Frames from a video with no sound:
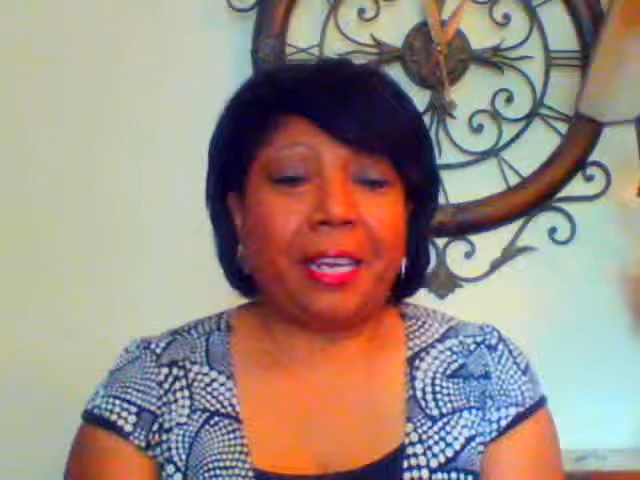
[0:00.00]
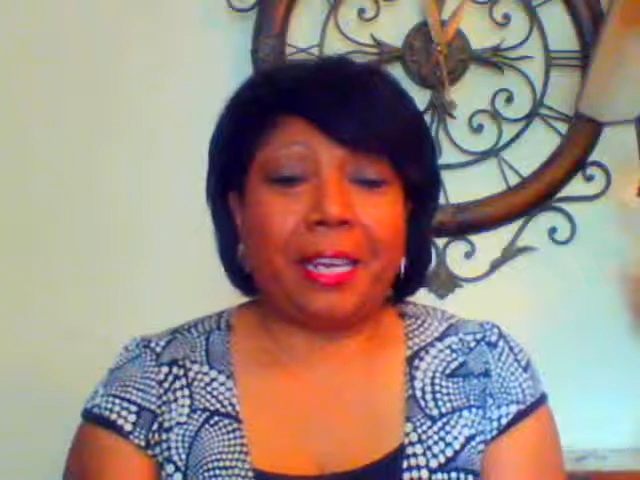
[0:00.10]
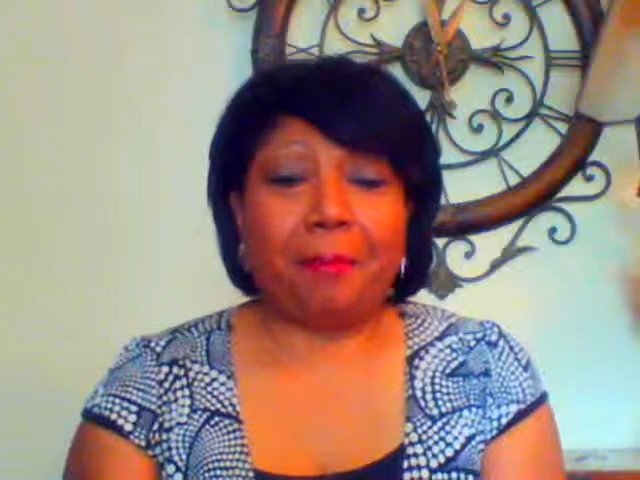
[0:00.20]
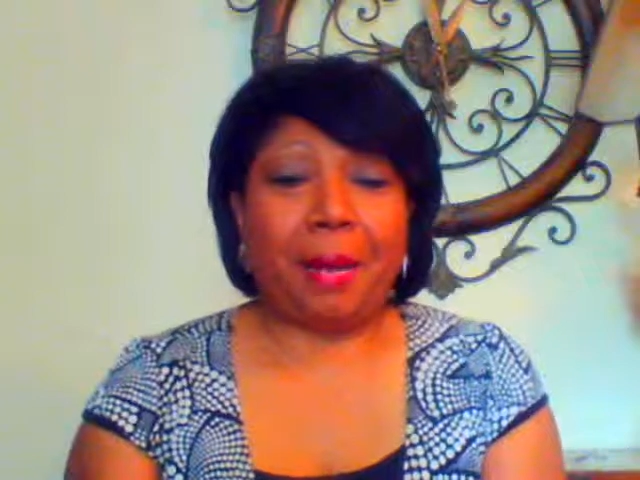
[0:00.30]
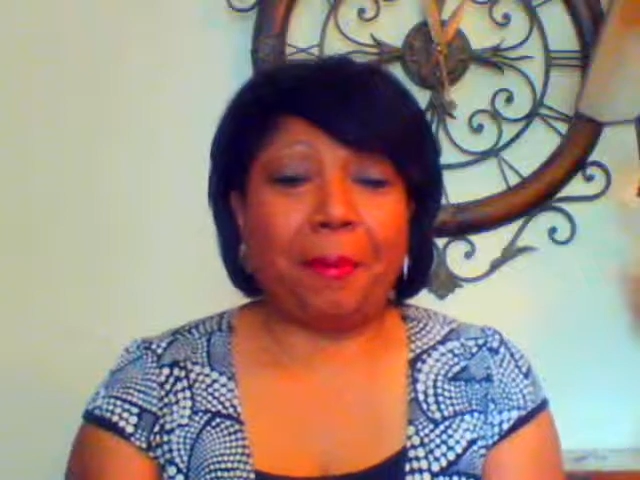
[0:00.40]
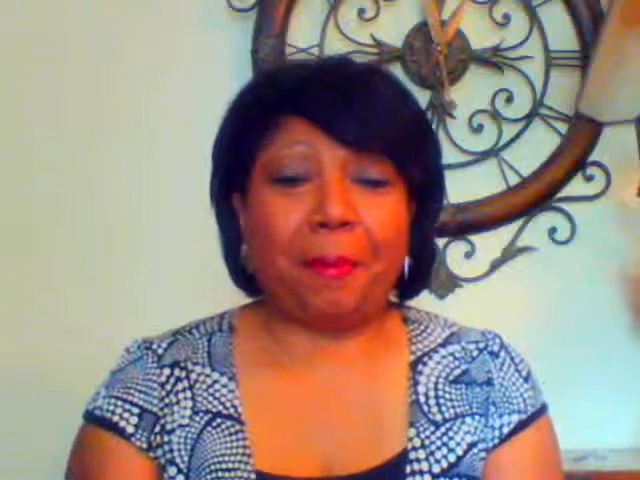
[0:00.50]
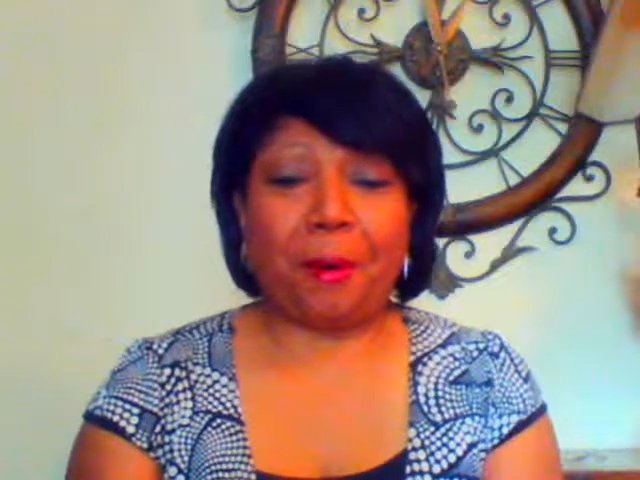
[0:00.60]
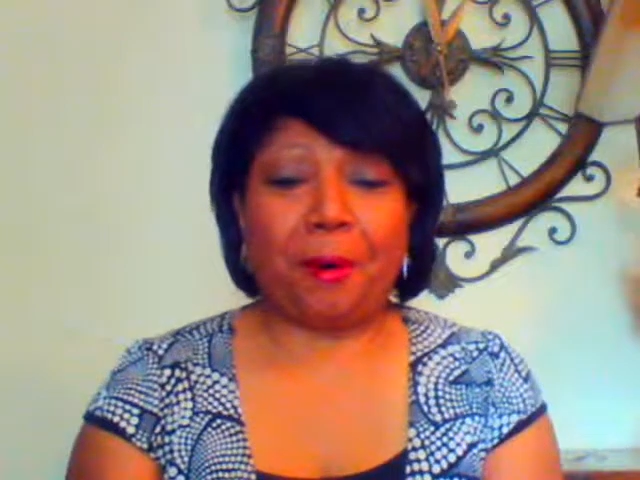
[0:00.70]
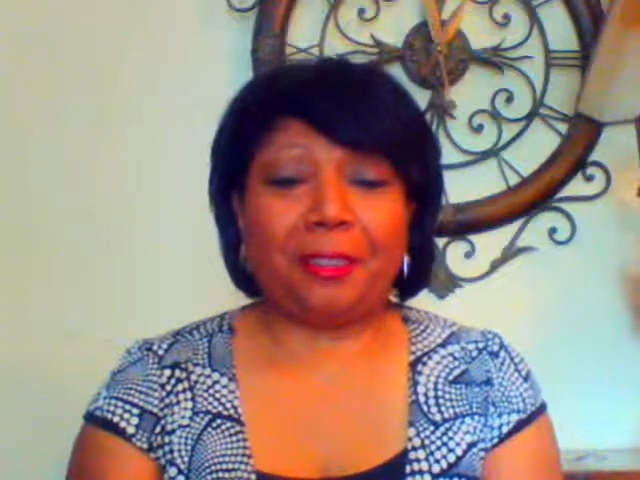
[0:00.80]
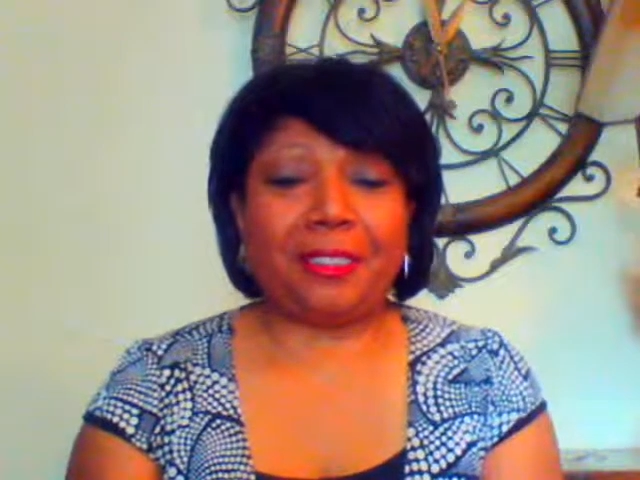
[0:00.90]
In my
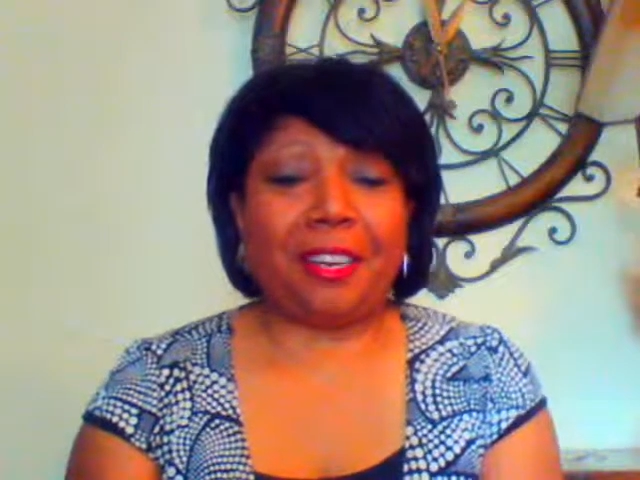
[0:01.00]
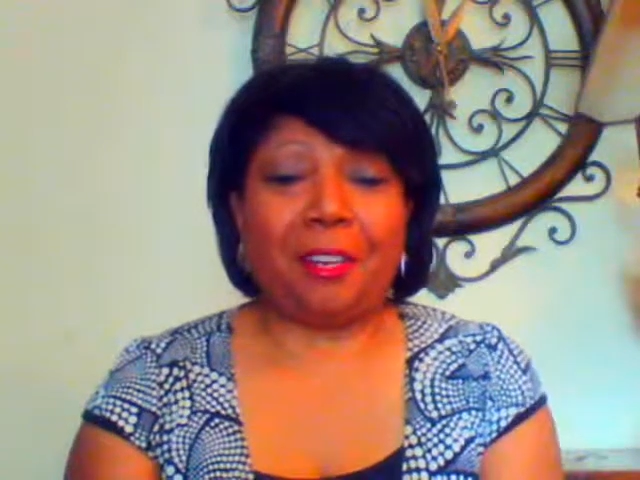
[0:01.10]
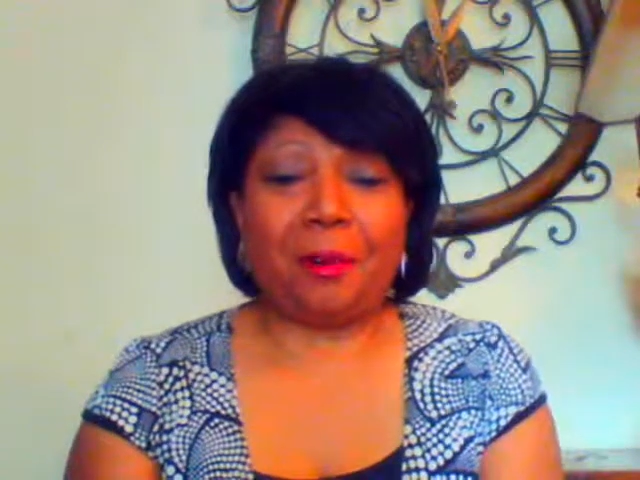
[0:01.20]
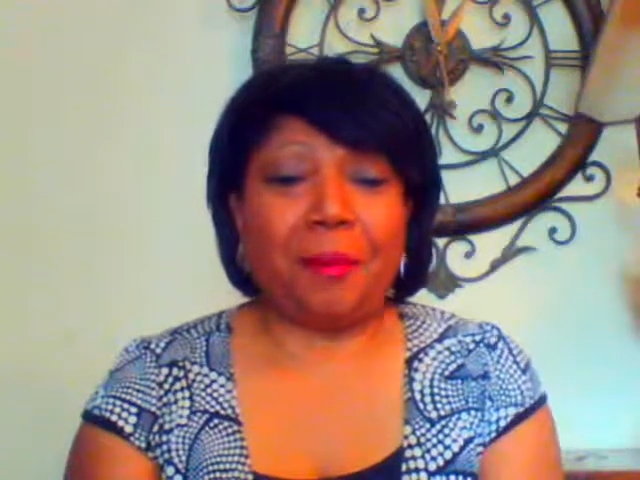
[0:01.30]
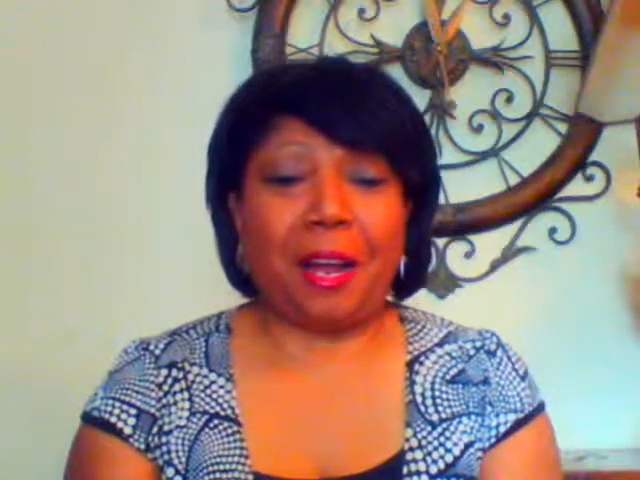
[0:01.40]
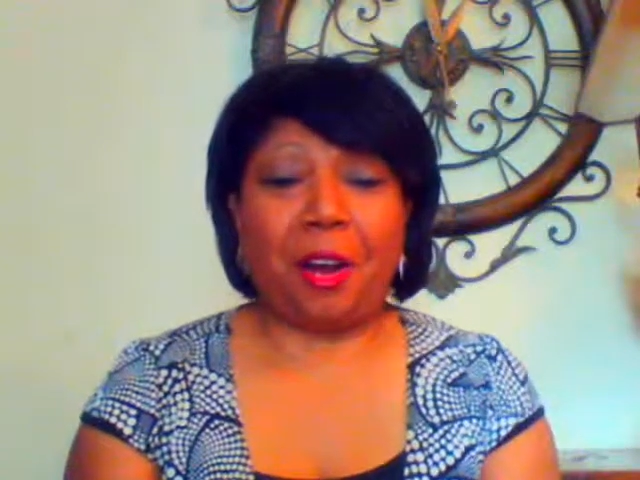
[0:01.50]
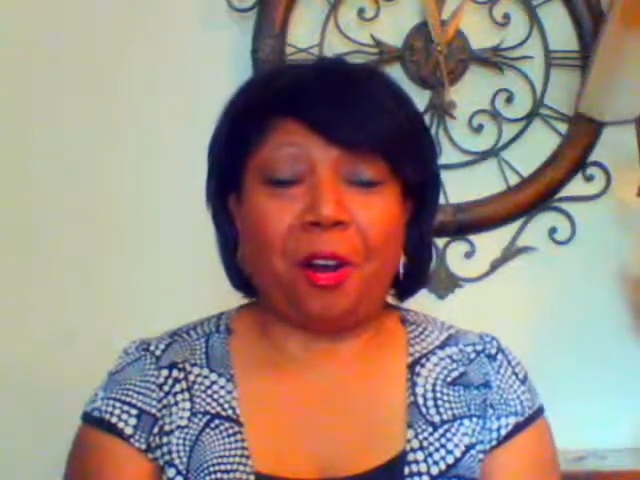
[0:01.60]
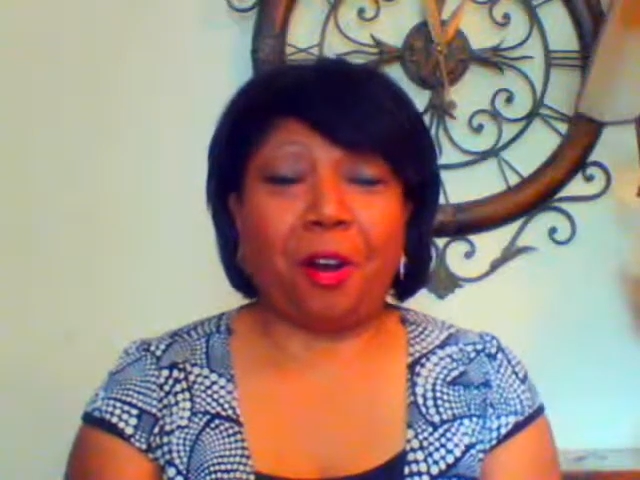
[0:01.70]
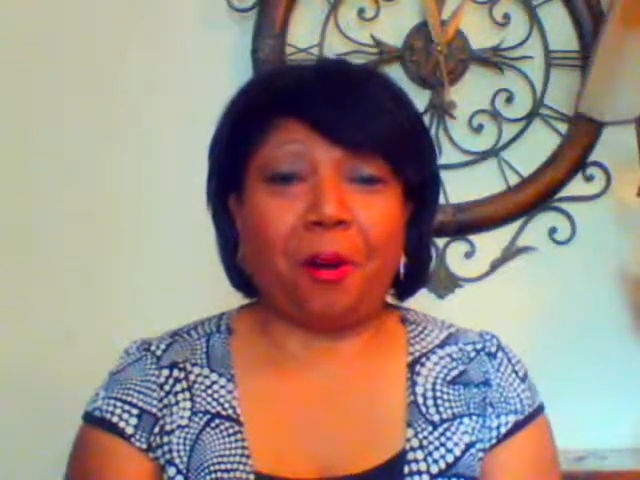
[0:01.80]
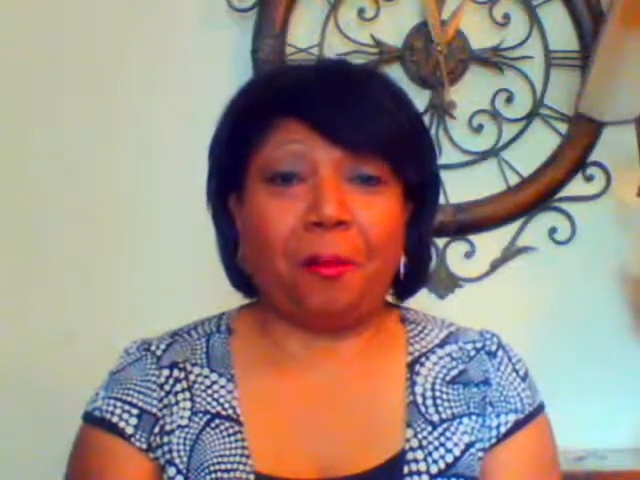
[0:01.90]
purse, under my
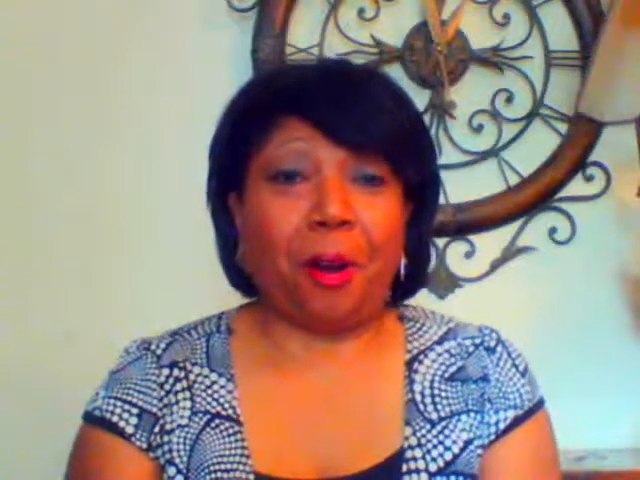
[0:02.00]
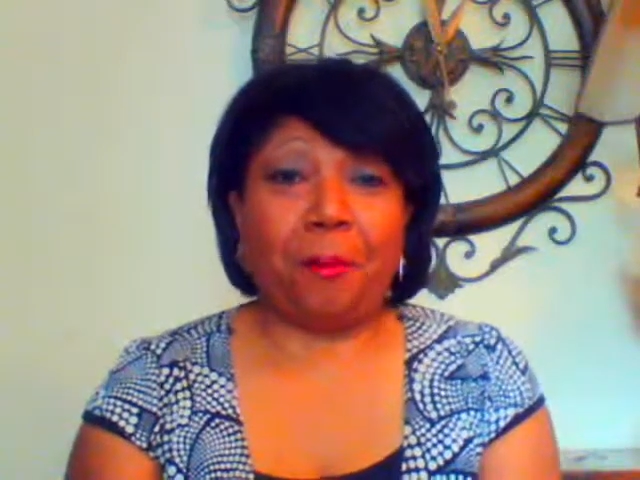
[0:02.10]
arm,